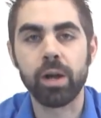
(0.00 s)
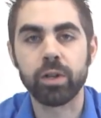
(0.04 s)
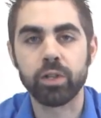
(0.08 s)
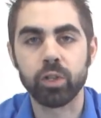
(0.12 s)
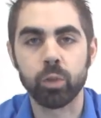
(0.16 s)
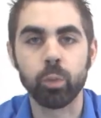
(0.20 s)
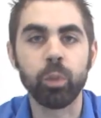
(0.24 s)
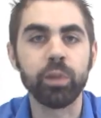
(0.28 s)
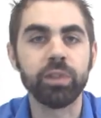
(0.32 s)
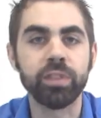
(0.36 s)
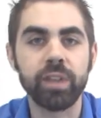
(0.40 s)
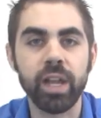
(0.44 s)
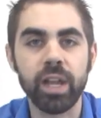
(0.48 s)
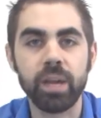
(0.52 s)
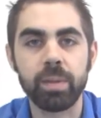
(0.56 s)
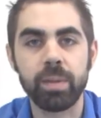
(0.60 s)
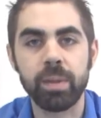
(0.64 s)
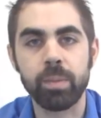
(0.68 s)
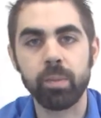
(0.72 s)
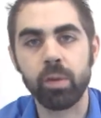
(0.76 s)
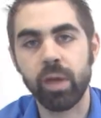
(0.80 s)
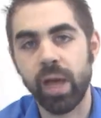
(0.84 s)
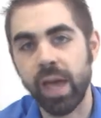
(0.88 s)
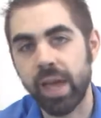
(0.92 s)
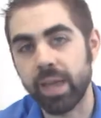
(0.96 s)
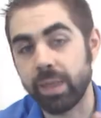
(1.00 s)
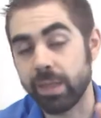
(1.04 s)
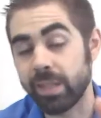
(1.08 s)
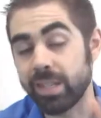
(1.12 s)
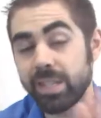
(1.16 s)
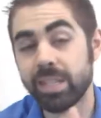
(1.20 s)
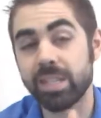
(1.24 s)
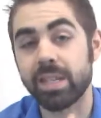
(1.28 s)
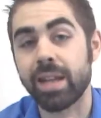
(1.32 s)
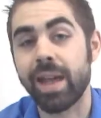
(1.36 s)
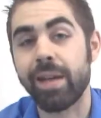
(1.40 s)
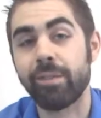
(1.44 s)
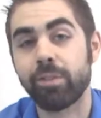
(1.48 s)
So we'll say to people, hey, this
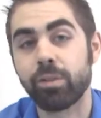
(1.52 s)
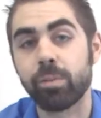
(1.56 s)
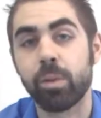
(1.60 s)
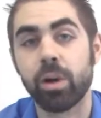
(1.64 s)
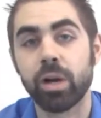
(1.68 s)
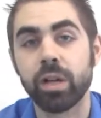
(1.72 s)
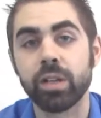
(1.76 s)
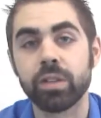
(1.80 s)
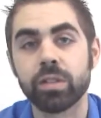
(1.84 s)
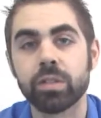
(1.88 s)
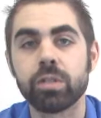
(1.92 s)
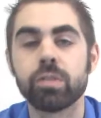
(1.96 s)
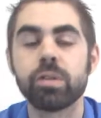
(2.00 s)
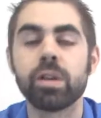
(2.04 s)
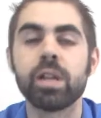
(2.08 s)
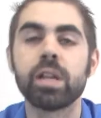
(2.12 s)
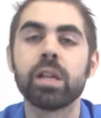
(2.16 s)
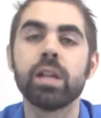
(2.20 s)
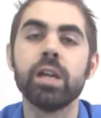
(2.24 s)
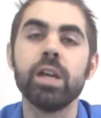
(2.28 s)
is an aftermarket screen,